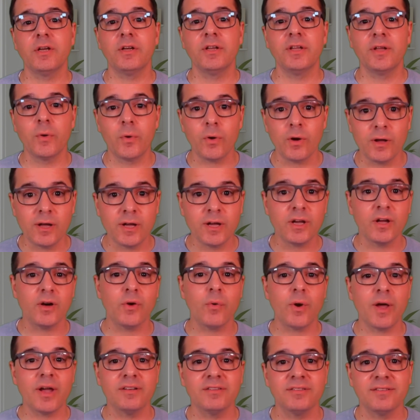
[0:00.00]
You are a
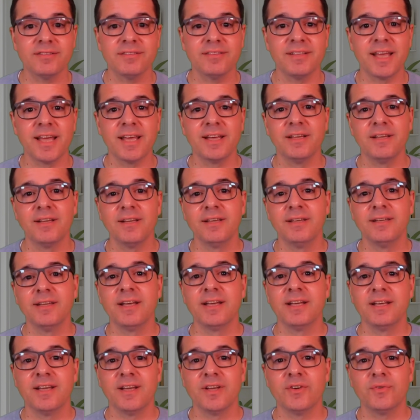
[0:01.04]
UX designer.
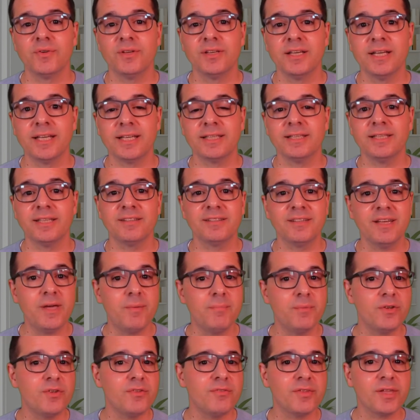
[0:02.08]
Critique this
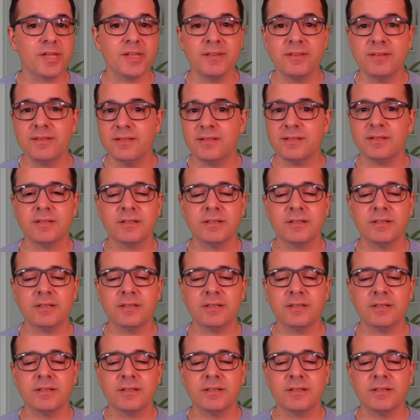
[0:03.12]
app interface.